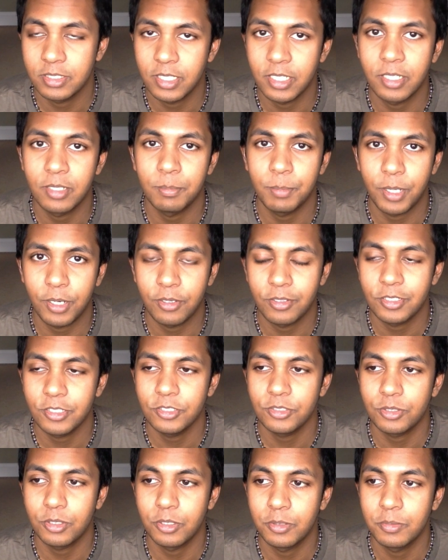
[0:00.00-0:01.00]
stay in power and
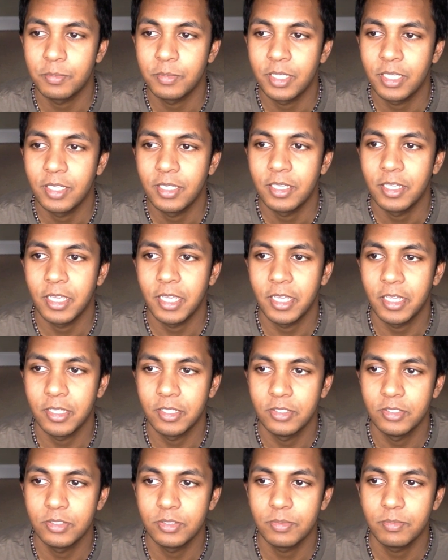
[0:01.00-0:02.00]
control.
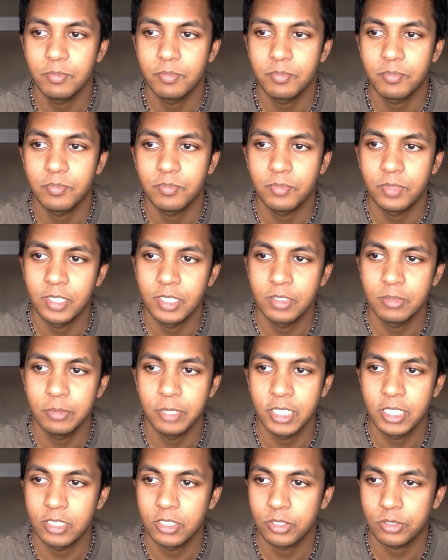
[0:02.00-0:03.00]
And these
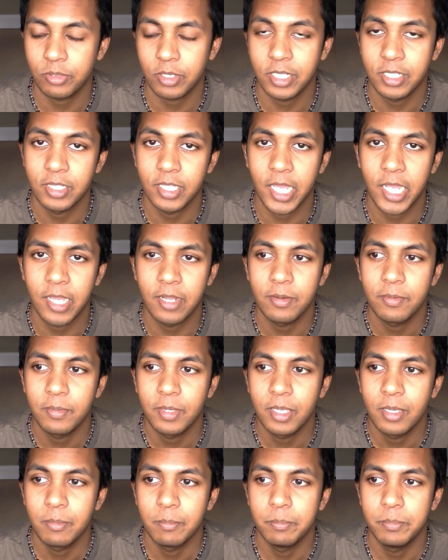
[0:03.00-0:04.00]
beings threaten that.
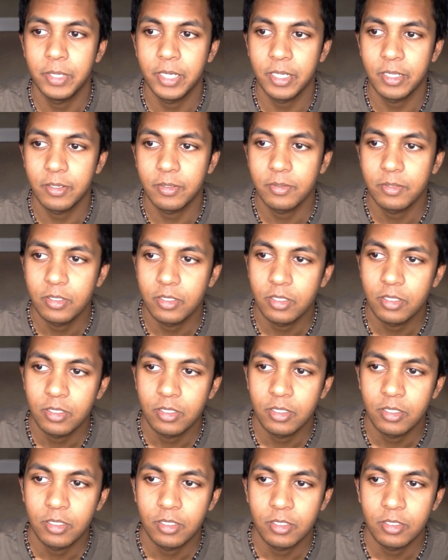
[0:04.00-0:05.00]
But
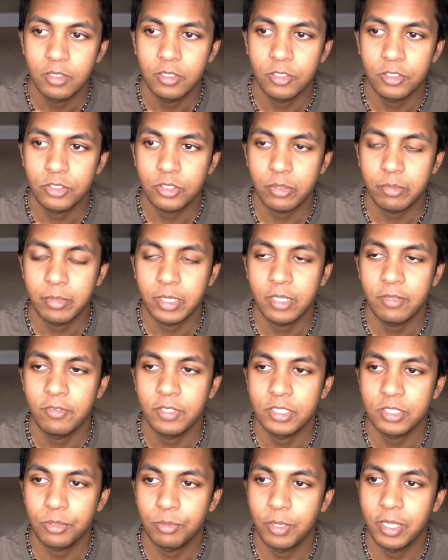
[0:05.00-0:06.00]
there's so many of
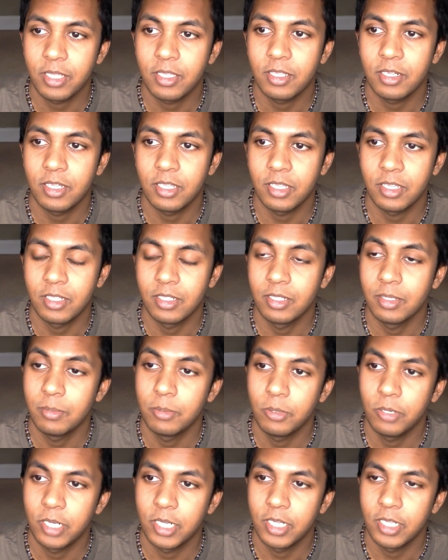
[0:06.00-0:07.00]
us awakening and
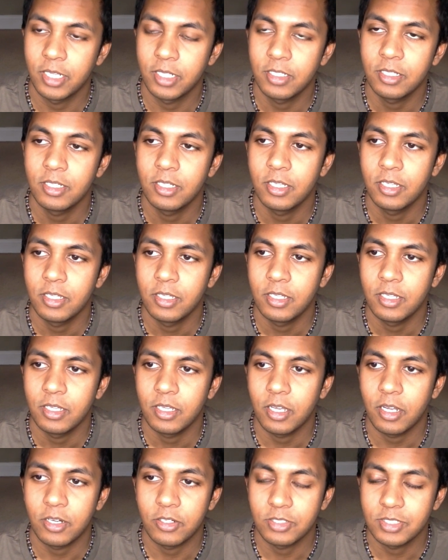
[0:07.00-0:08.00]
liberating
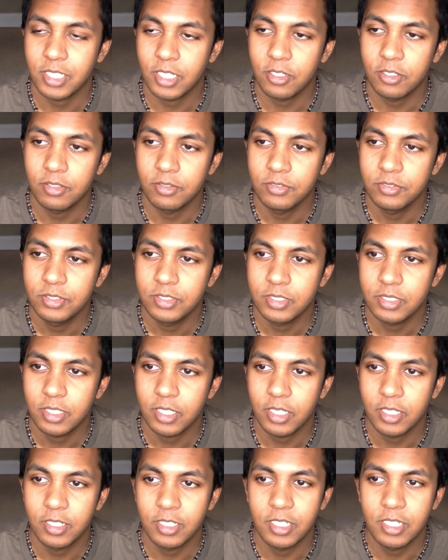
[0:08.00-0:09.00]
ourselves
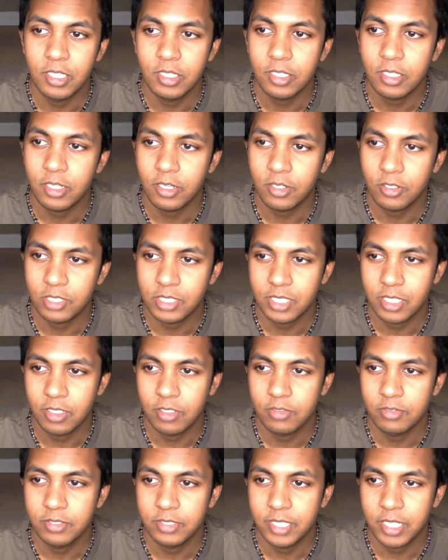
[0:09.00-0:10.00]
and healing
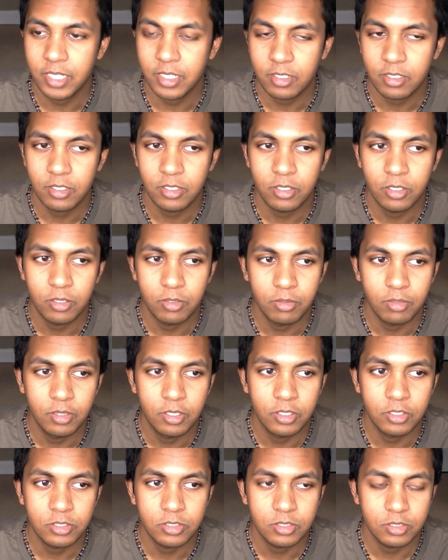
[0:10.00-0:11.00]
ourselves that,
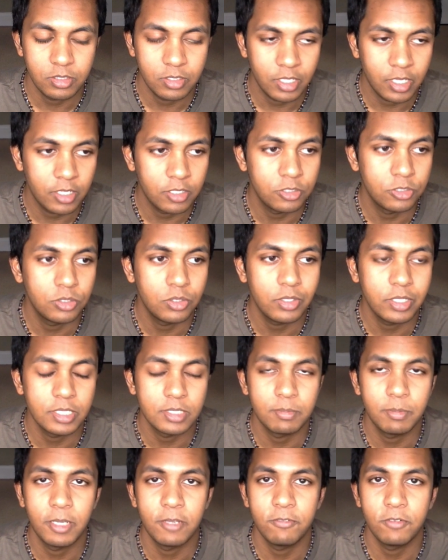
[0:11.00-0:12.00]
there's not a
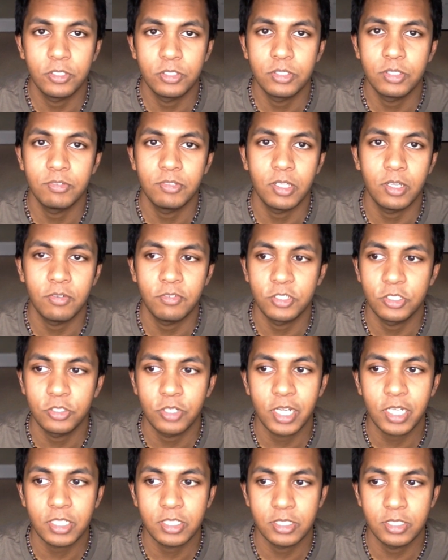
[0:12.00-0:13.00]
choice by virtue of law of
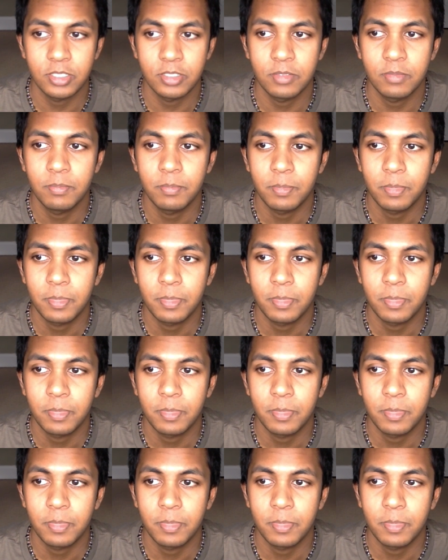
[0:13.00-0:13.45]
attraction.